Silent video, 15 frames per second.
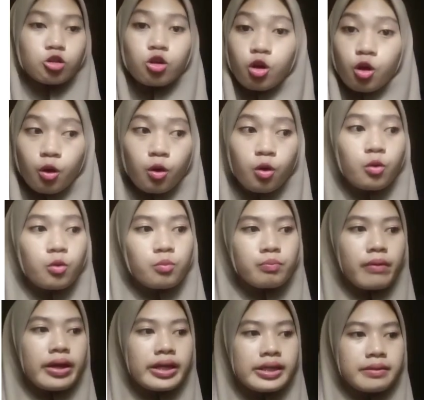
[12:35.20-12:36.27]
go
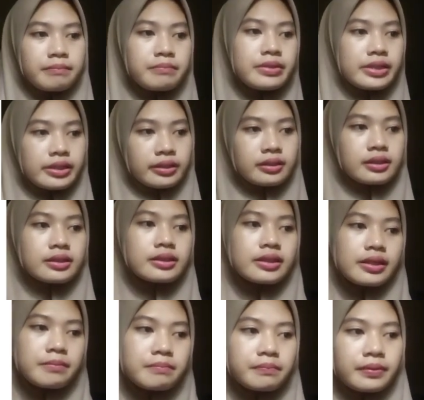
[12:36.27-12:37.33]
beyond
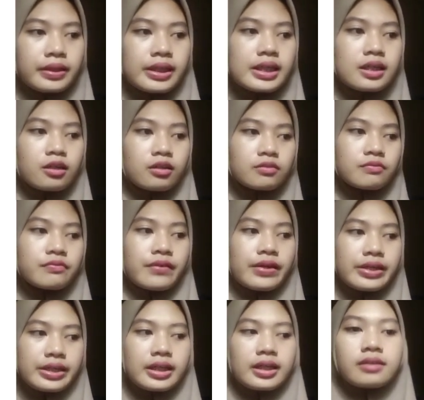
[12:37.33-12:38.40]
simply
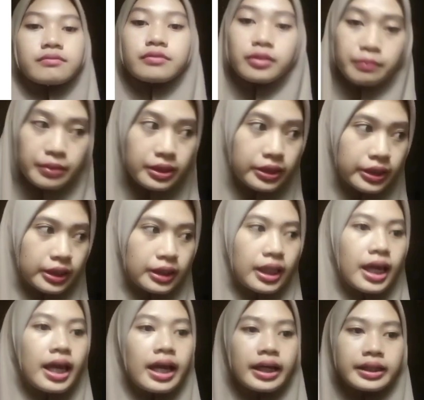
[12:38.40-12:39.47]
conveying information.
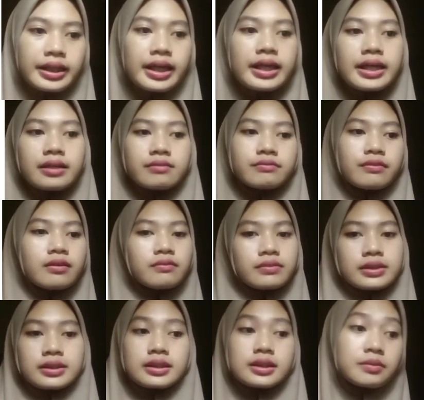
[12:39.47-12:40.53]
They involve
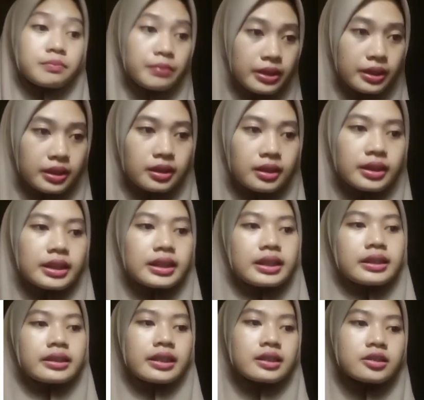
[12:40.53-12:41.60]
the speaker's
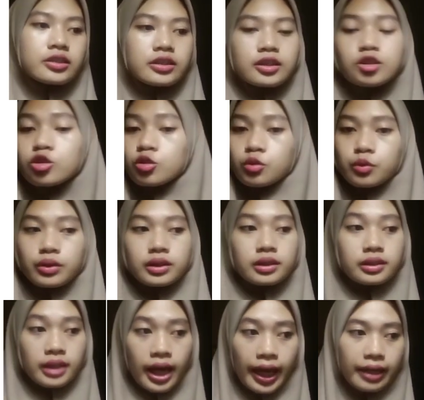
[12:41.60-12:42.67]
intention to
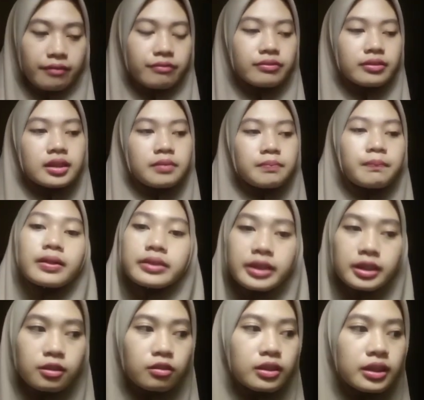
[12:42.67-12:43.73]
achieve a
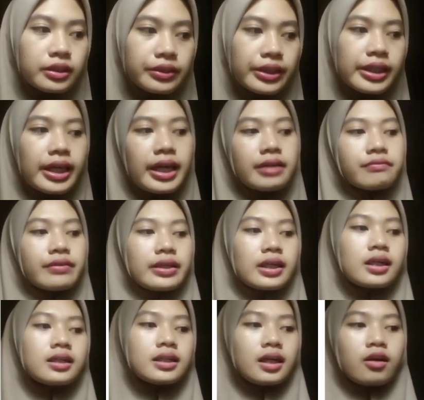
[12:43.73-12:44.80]
particular effect
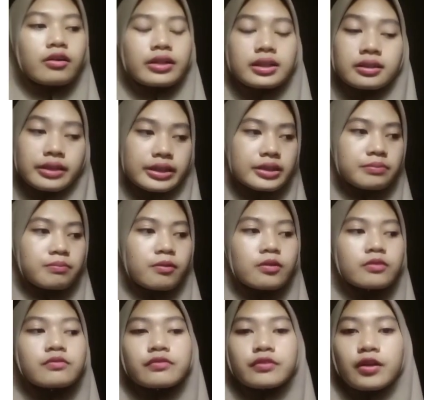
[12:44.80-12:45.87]
or response
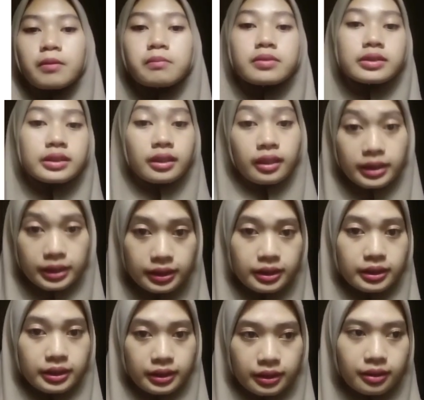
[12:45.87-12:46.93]
from the
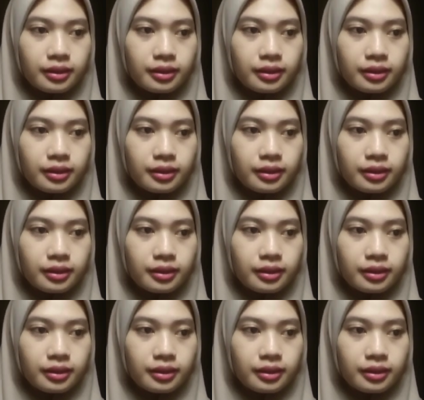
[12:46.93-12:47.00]
listener.